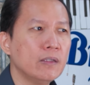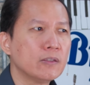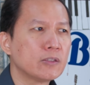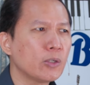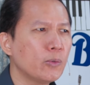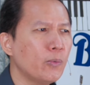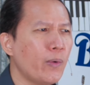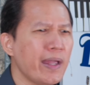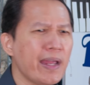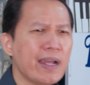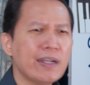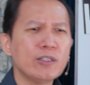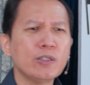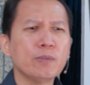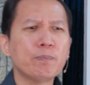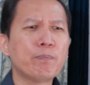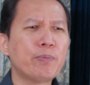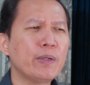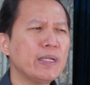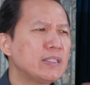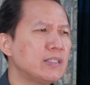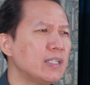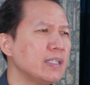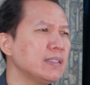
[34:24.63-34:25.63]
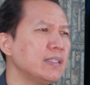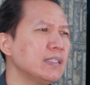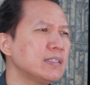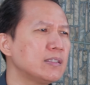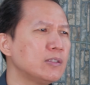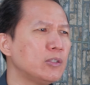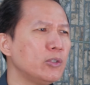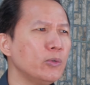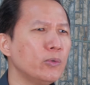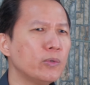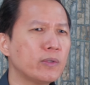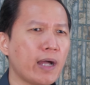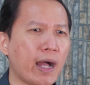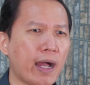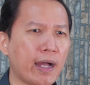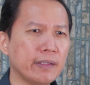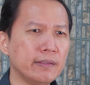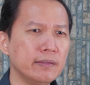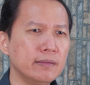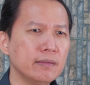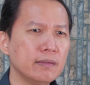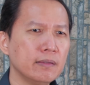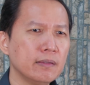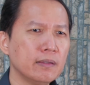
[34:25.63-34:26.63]
So why are you preaching this new
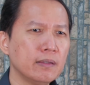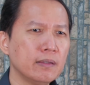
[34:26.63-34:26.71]
God